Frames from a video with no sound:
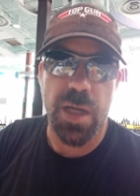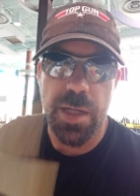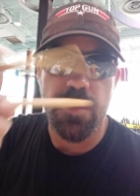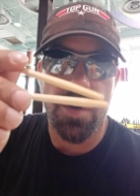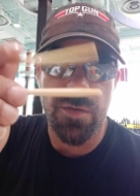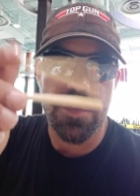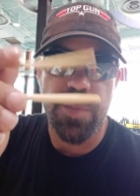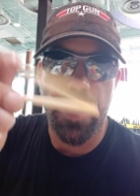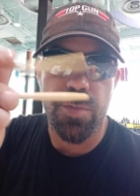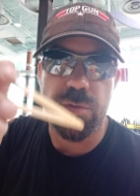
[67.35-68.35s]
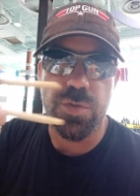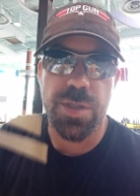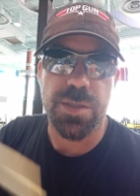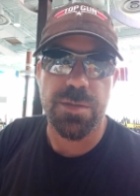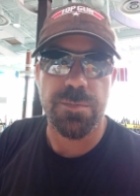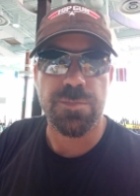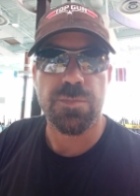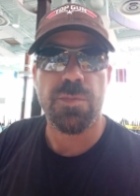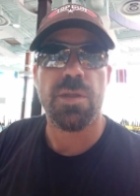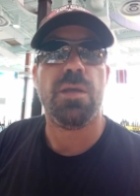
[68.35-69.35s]
I need one of those bamboo trees.
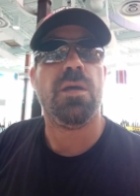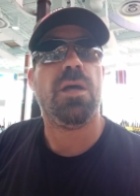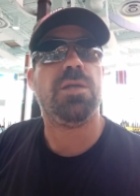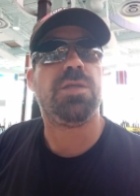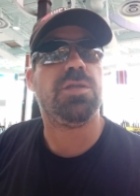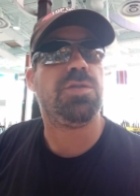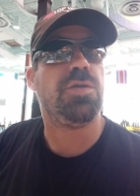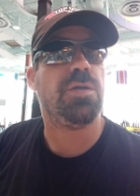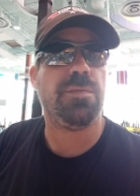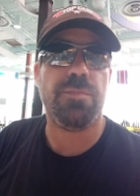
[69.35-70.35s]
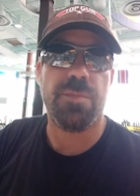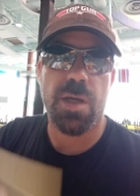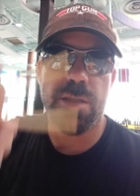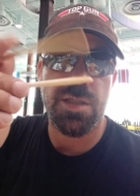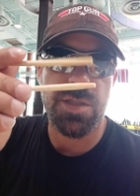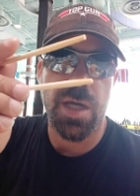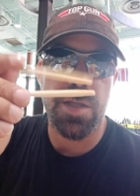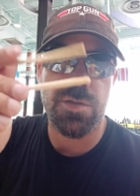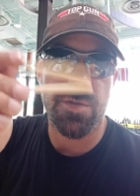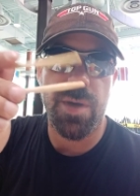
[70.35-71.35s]
I said, sure, I'll teach you how to
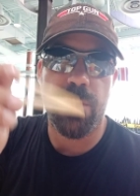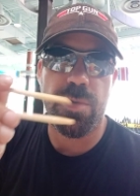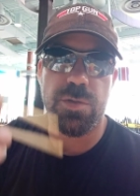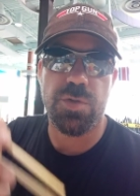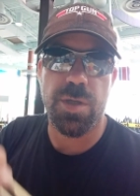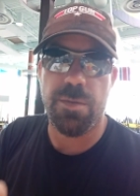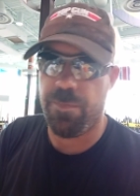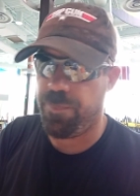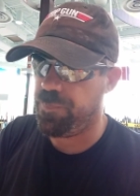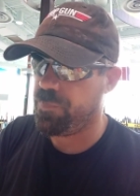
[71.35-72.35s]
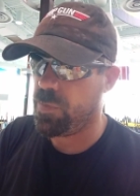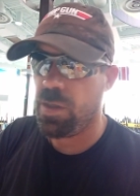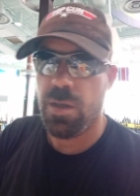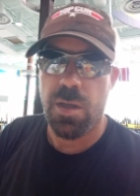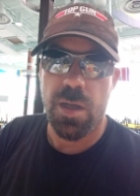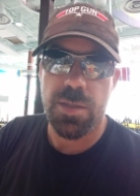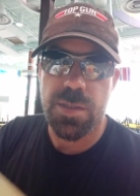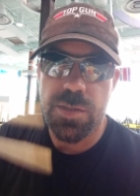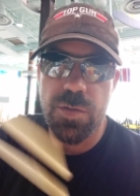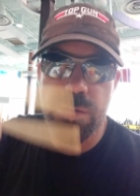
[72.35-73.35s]
use a bamboo tree. I
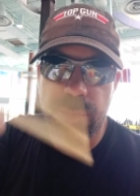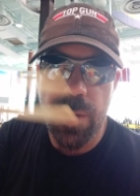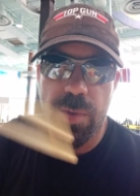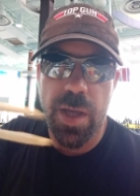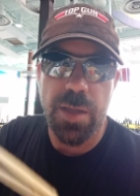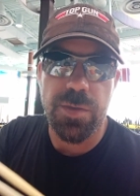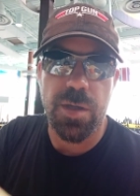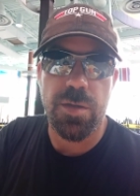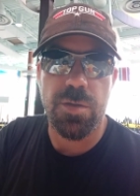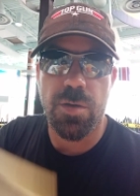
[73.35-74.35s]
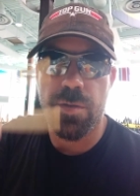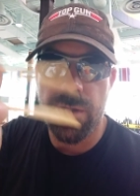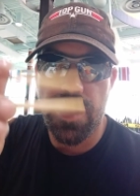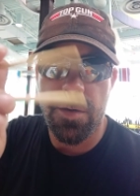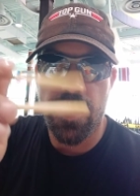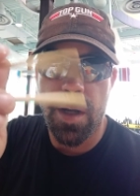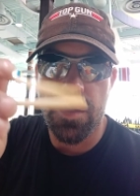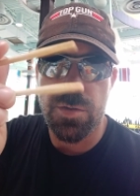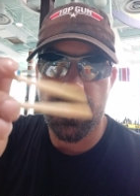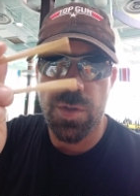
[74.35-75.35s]
said, there's some people out there, they need to know how to
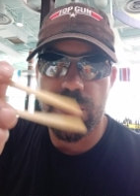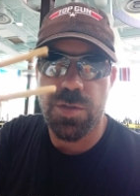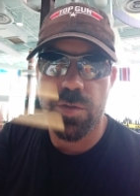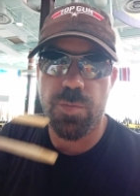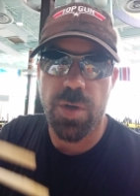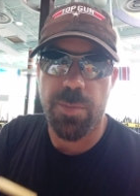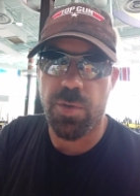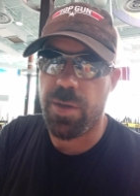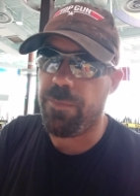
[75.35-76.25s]
use trees too, properly.